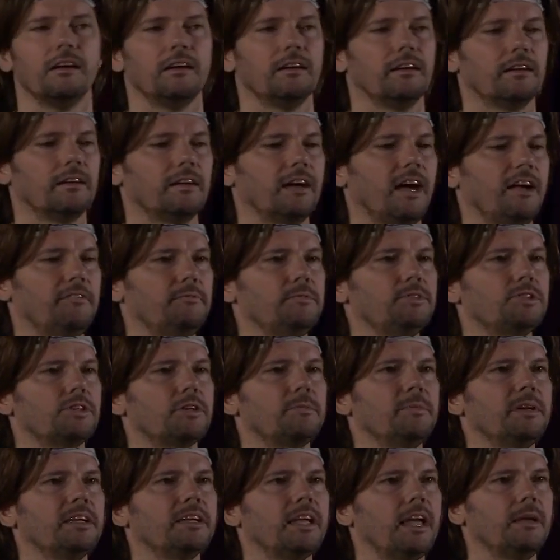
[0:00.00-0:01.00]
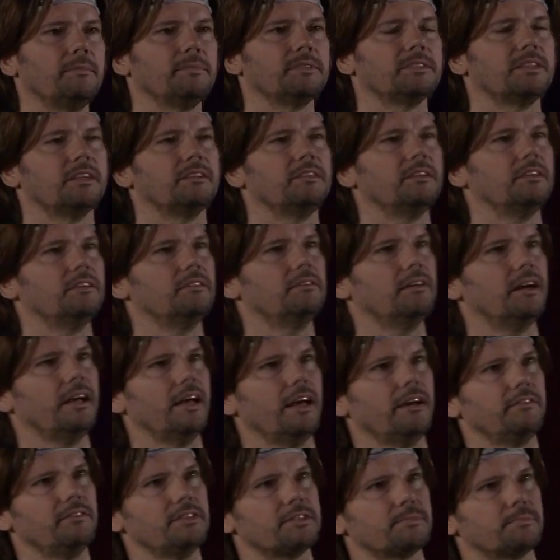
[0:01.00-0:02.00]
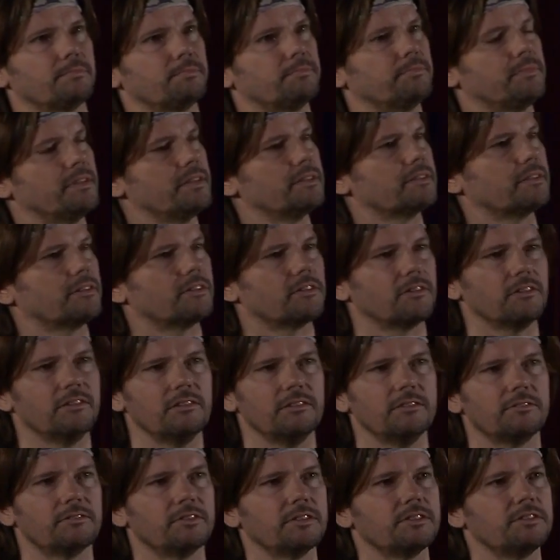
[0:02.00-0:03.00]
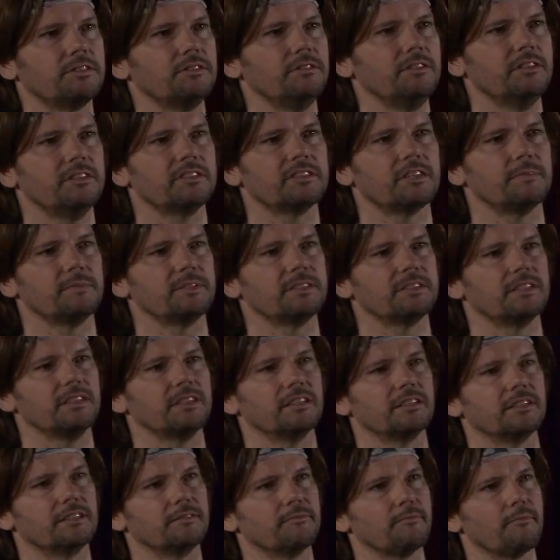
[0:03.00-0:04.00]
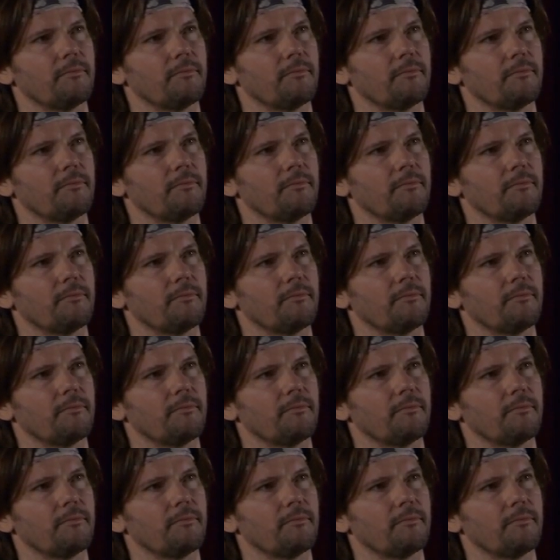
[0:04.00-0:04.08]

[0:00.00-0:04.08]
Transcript: A guy from Germany came and said, you know, I have this girl. For 2 years I've been seeing her.